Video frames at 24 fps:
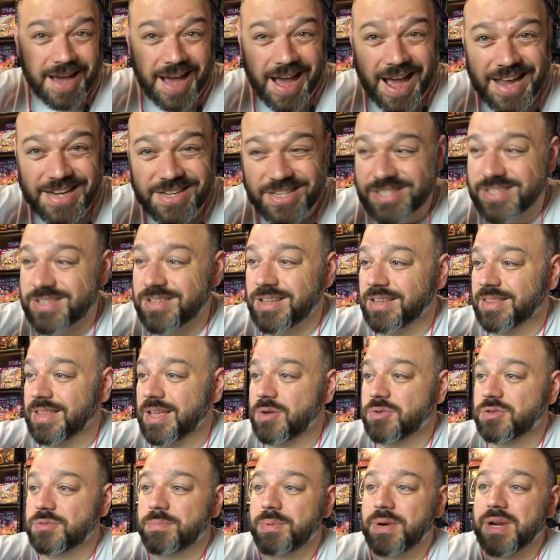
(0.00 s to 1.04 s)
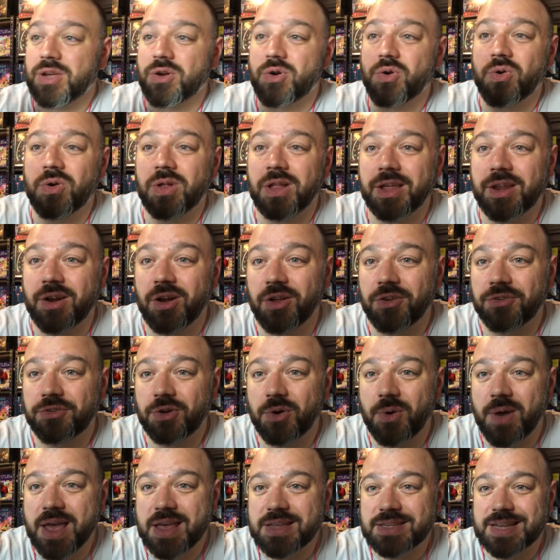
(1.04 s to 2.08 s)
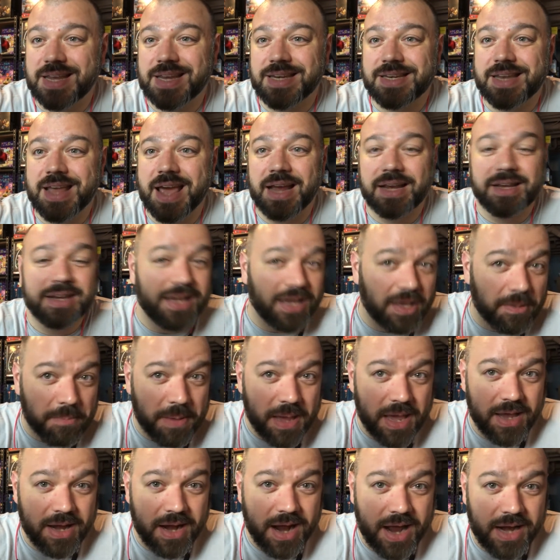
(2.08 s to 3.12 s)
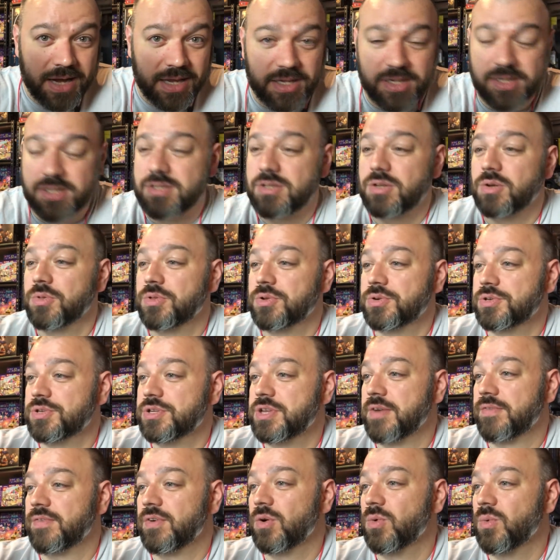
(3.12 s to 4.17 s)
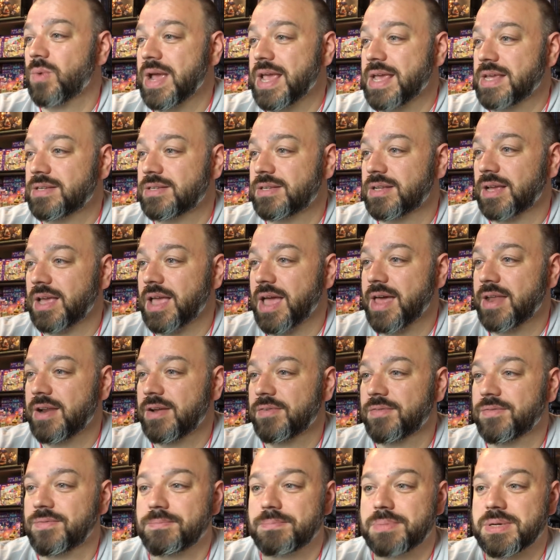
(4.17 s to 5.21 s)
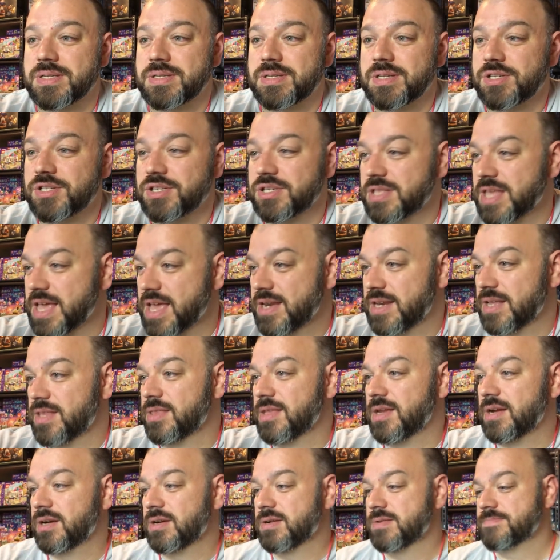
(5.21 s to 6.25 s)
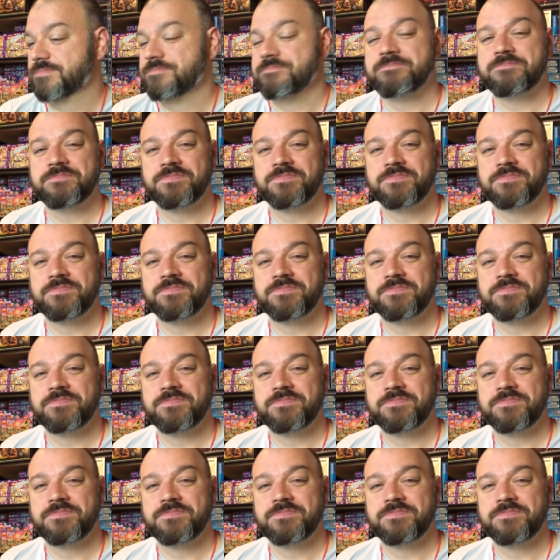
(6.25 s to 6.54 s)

I just thought that was pretty cool. It also has a Technic pin on it, so there's different ways to kind of position that in there.